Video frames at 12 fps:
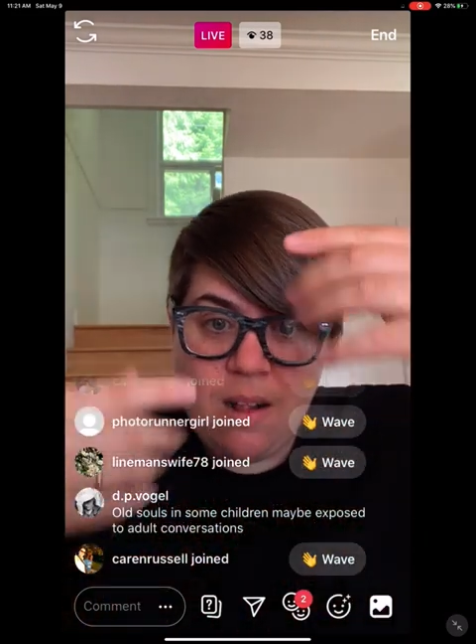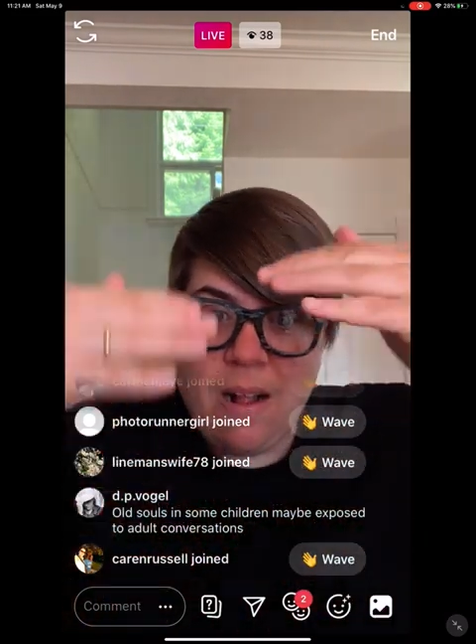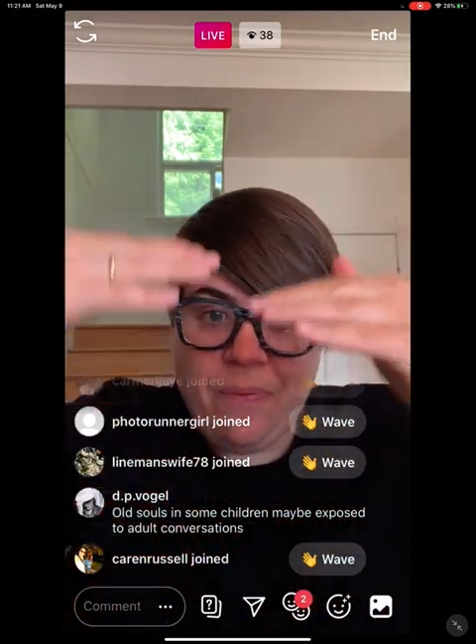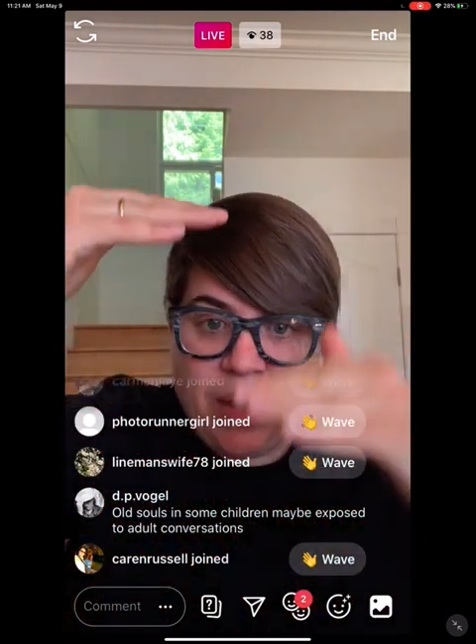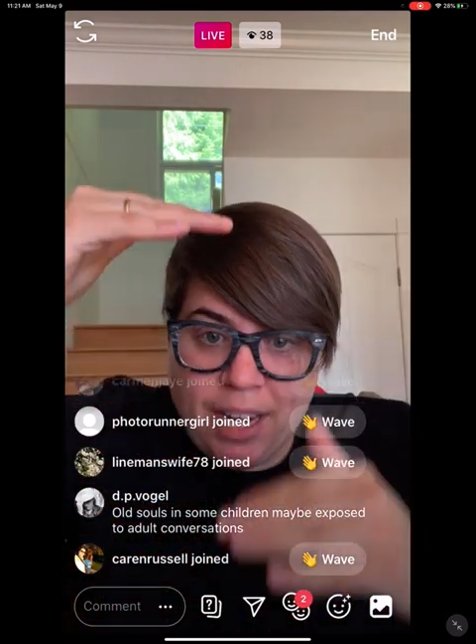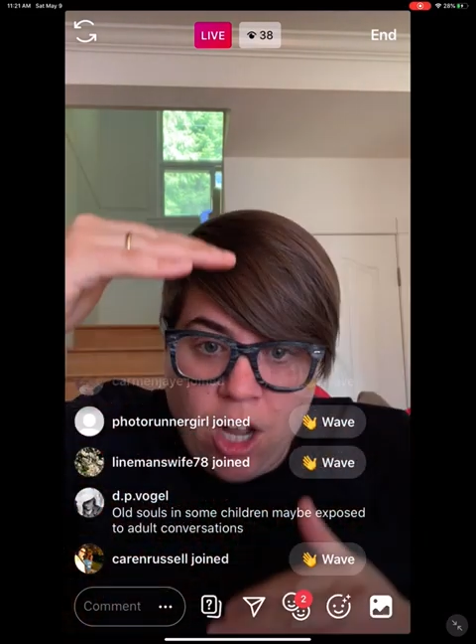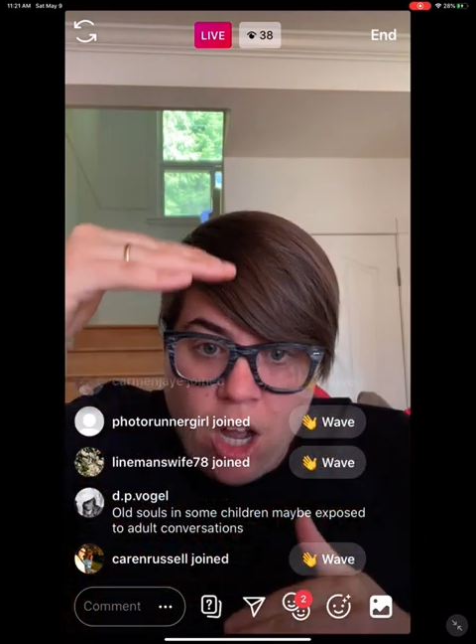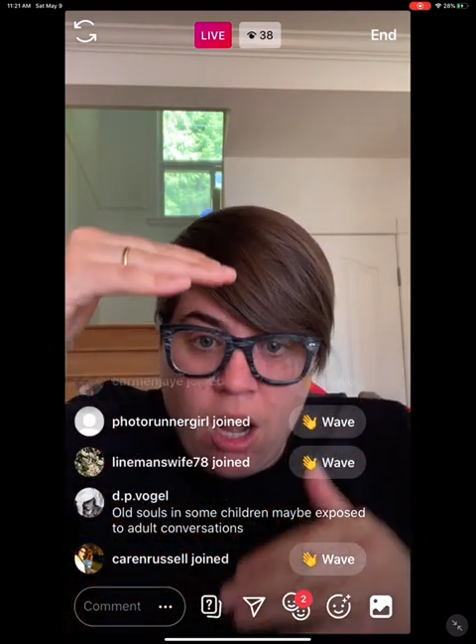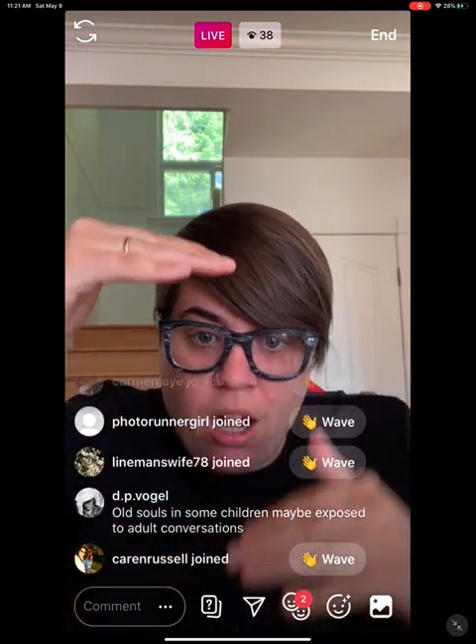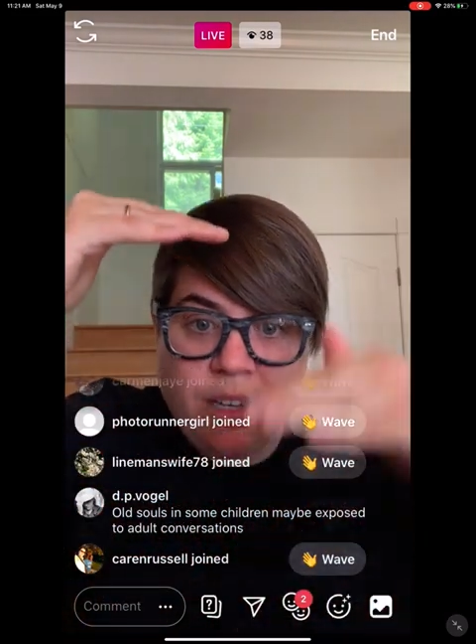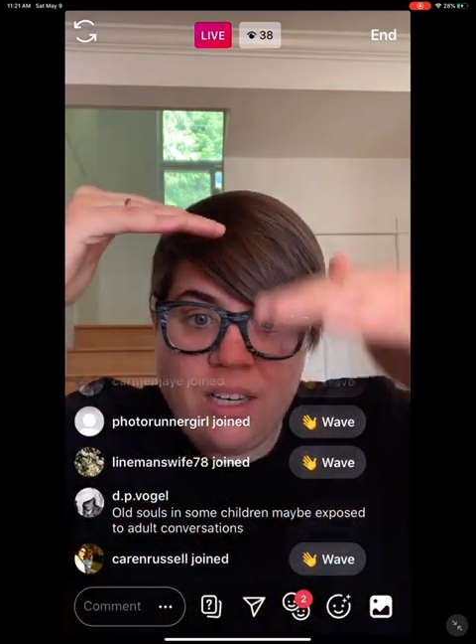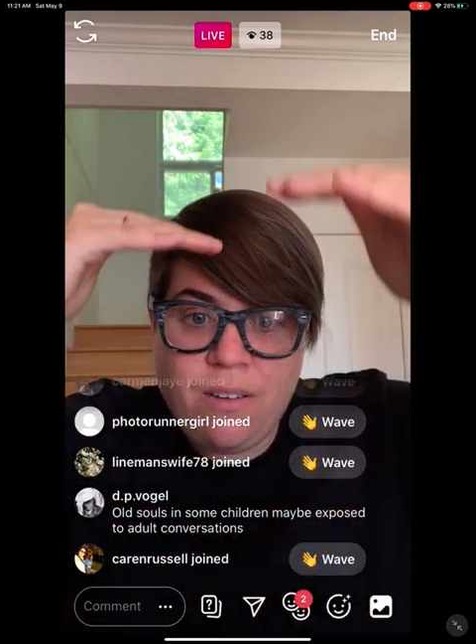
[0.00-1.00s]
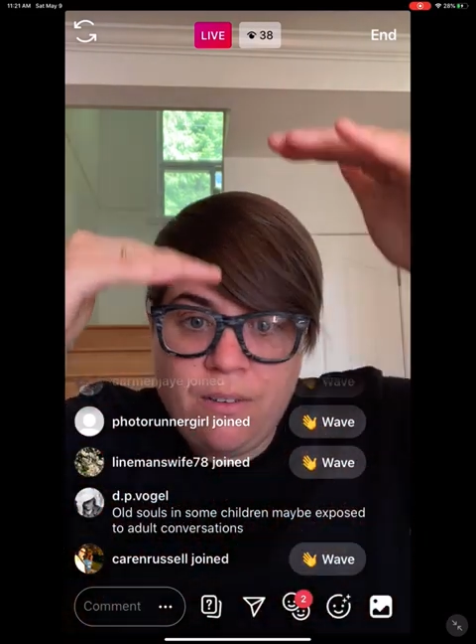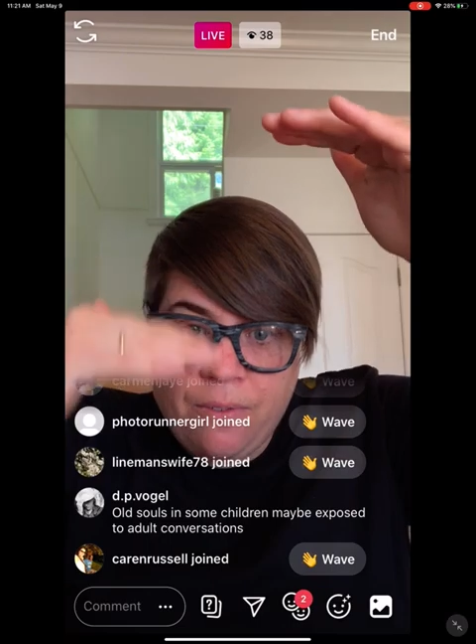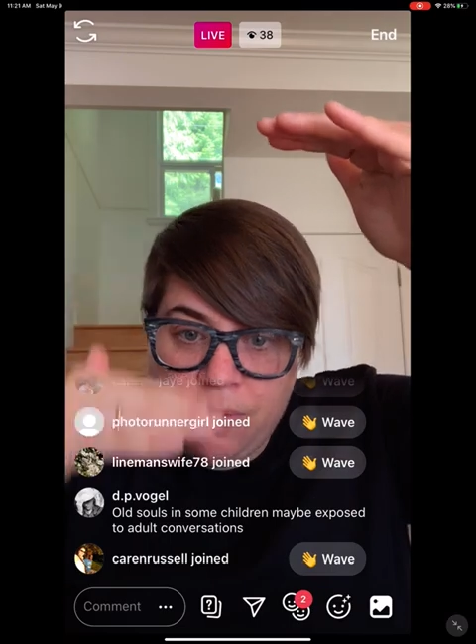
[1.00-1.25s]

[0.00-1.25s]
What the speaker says: that cognitive,